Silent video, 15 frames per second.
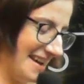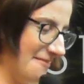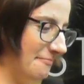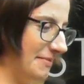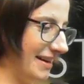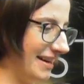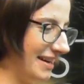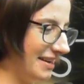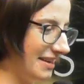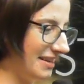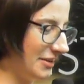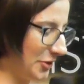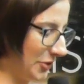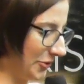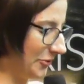But
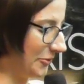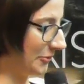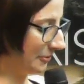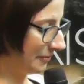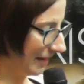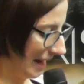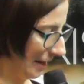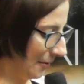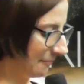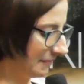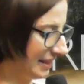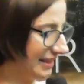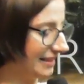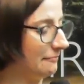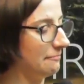who helped
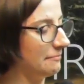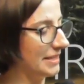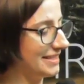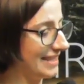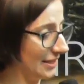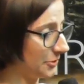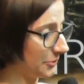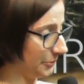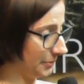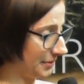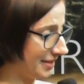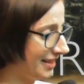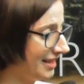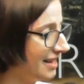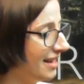me be settled.
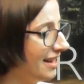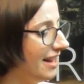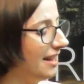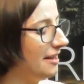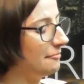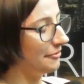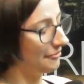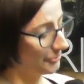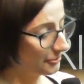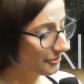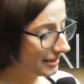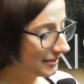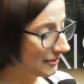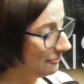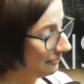Before I got